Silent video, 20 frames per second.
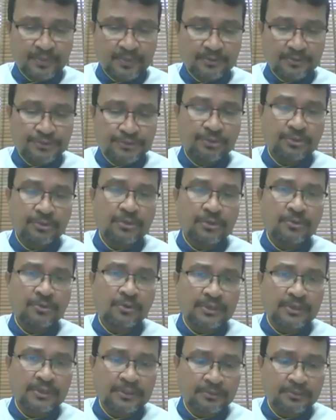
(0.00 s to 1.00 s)
sugar
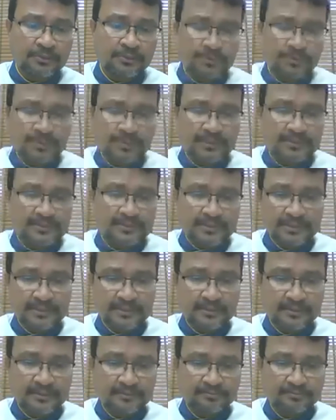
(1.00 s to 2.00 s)
coated cookies,
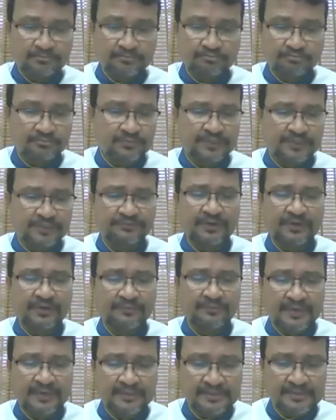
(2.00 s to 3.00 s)
and different
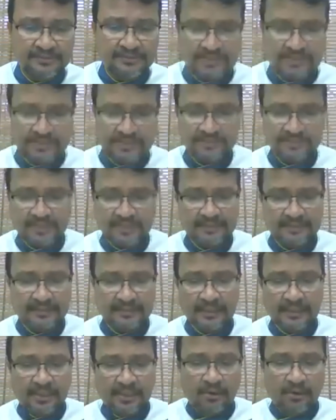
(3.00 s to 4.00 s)
varieties of stuffs like that.
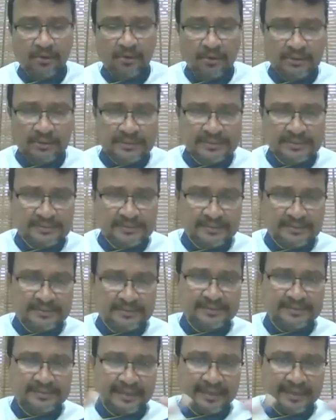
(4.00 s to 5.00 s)
All these
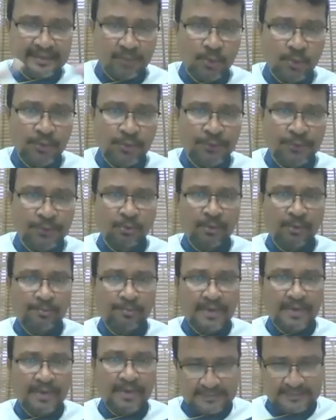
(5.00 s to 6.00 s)
things can go into a
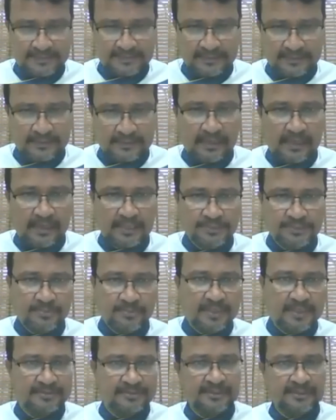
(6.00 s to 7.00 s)
basket, a large
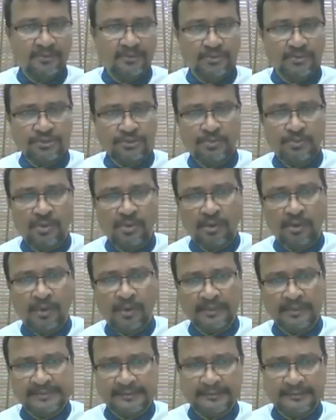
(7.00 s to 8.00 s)
basket or small
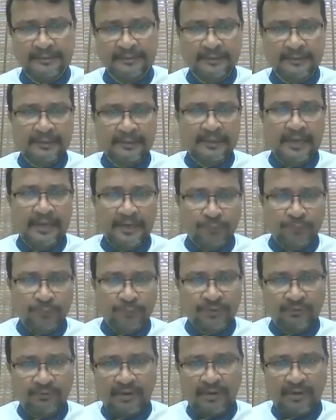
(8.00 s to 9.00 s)
basket, and you
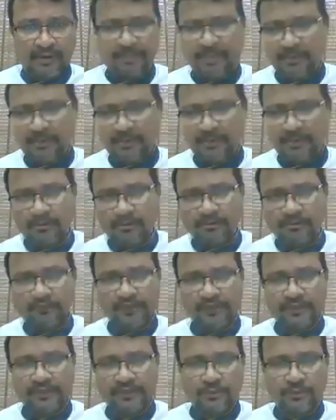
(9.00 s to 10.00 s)
can wrap it around with
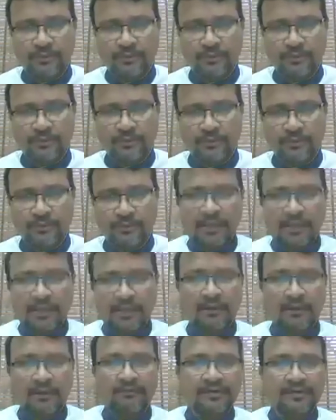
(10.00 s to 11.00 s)
your own
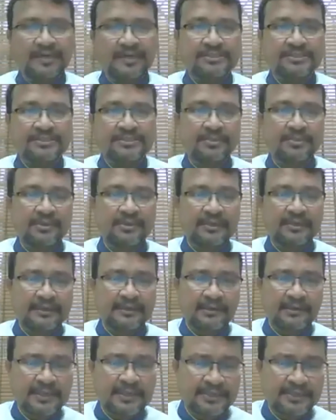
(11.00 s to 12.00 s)
uh, fashionable
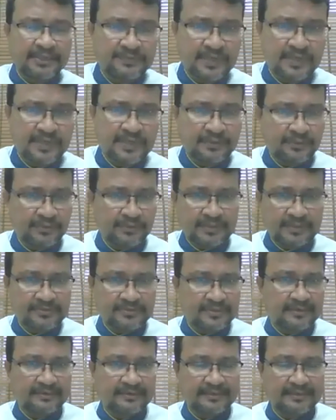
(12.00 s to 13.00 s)
decoratives and you can
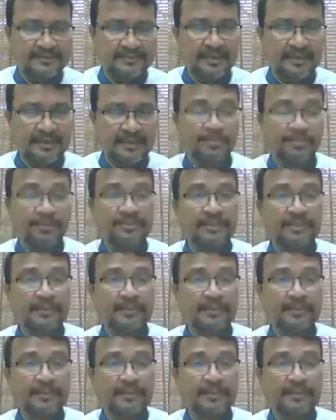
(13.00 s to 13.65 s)
sell it as hampers.